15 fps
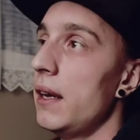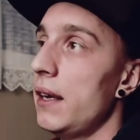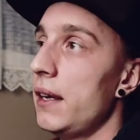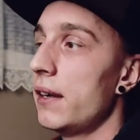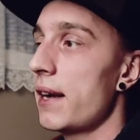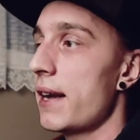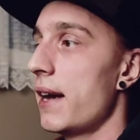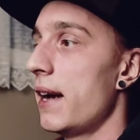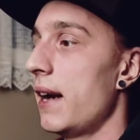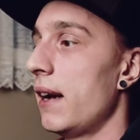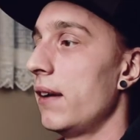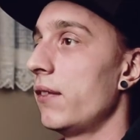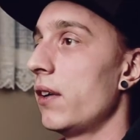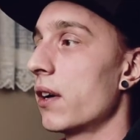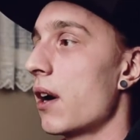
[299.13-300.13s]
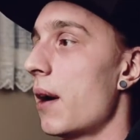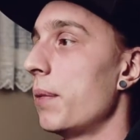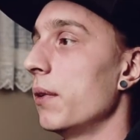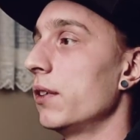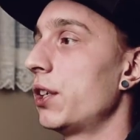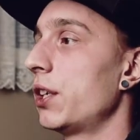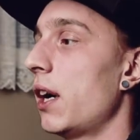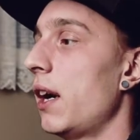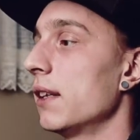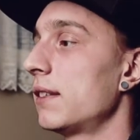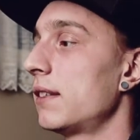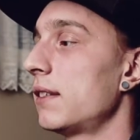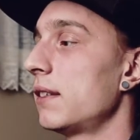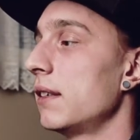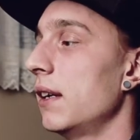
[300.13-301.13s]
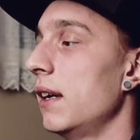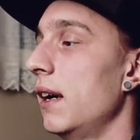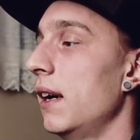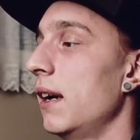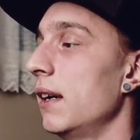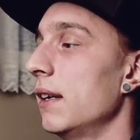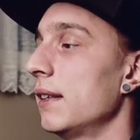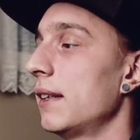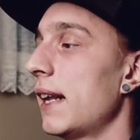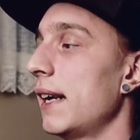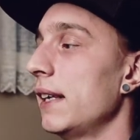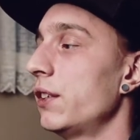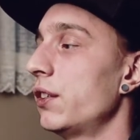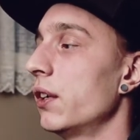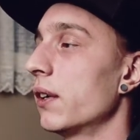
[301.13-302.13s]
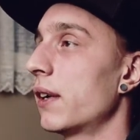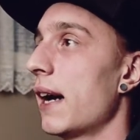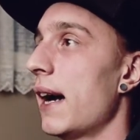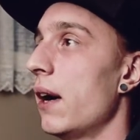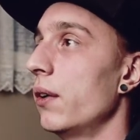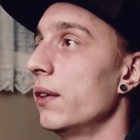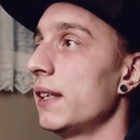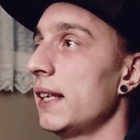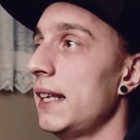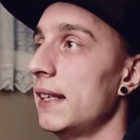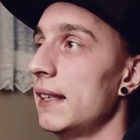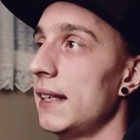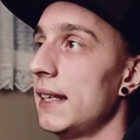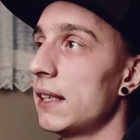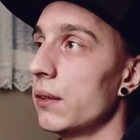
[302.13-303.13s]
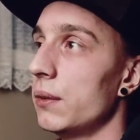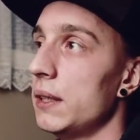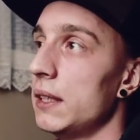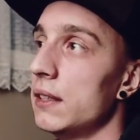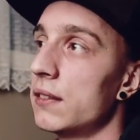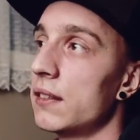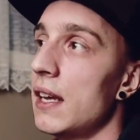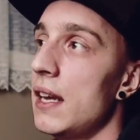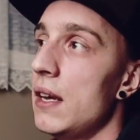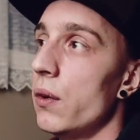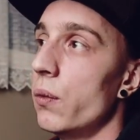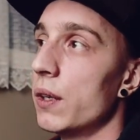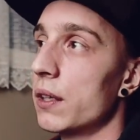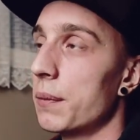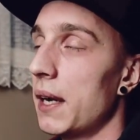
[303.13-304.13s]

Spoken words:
Here I have a couple of shots that I took out in Lake Louise with